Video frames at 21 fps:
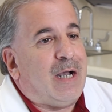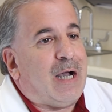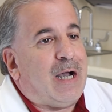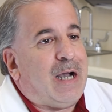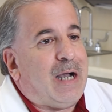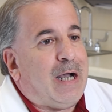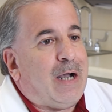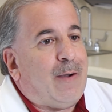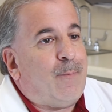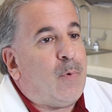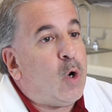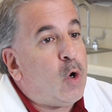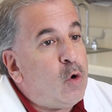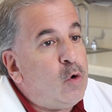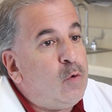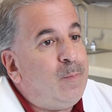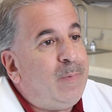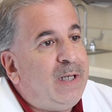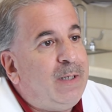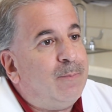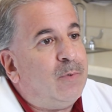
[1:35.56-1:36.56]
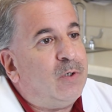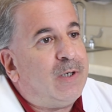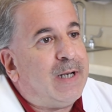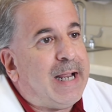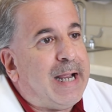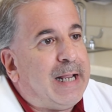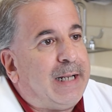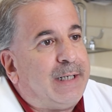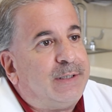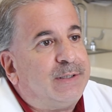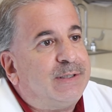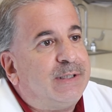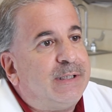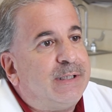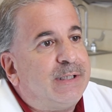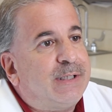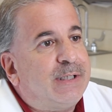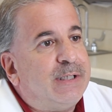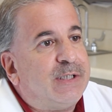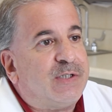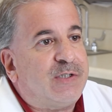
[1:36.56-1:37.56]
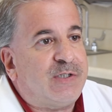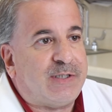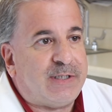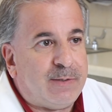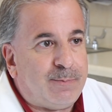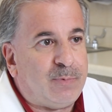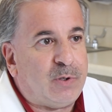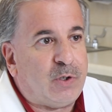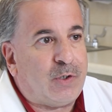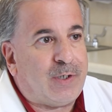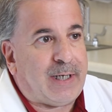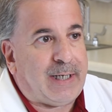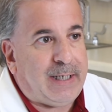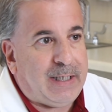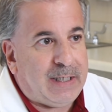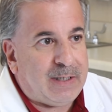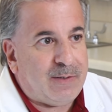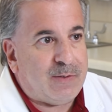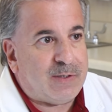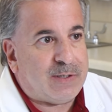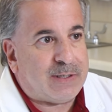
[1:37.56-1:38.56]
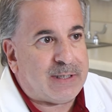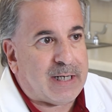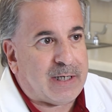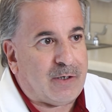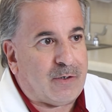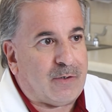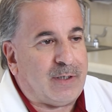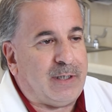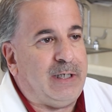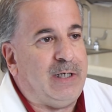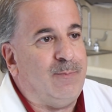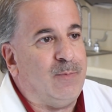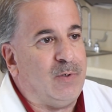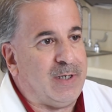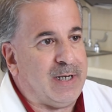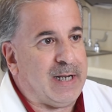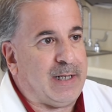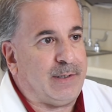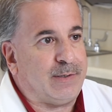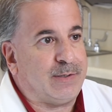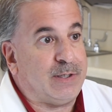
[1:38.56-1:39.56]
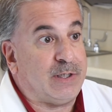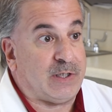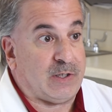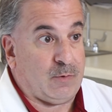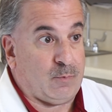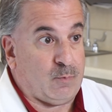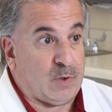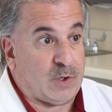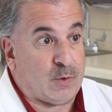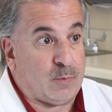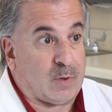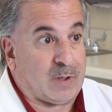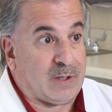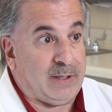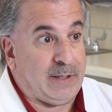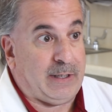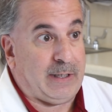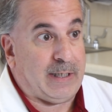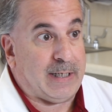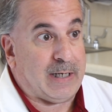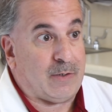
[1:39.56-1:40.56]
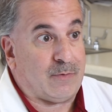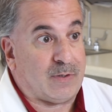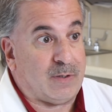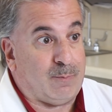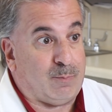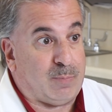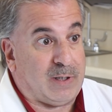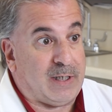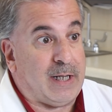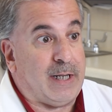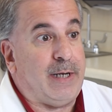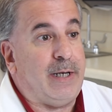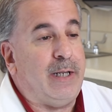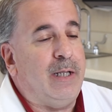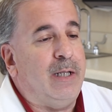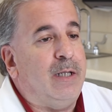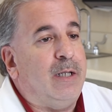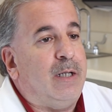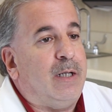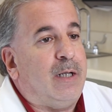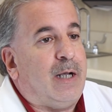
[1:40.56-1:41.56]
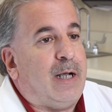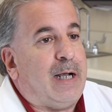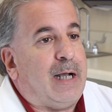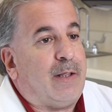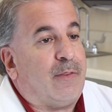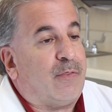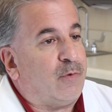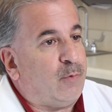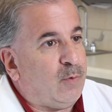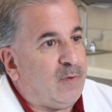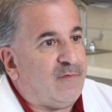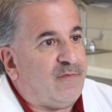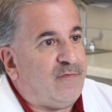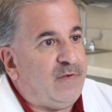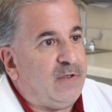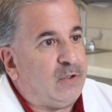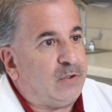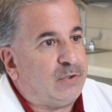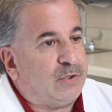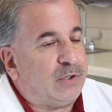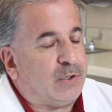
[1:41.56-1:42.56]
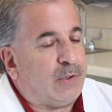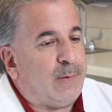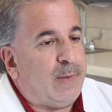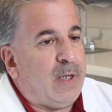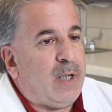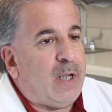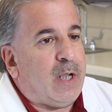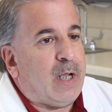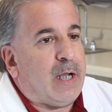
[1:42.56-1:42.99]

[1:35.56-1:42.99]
Home hemodialysis is similar to in-center hemodialysis, in which we're cleaning out the blood through a filter.